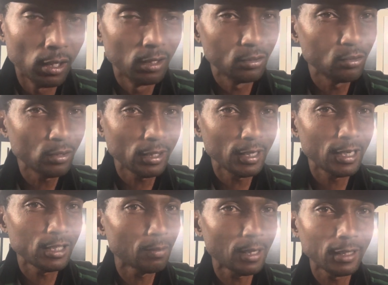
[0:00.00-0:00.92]
Who
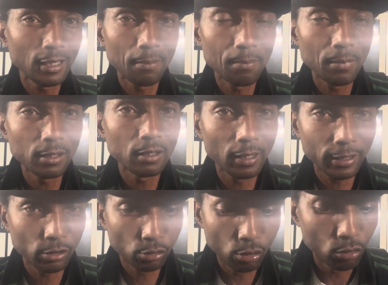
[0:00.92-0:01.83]
cares about they admit to their
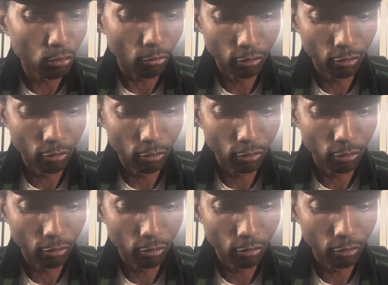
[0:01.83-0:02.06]
truth?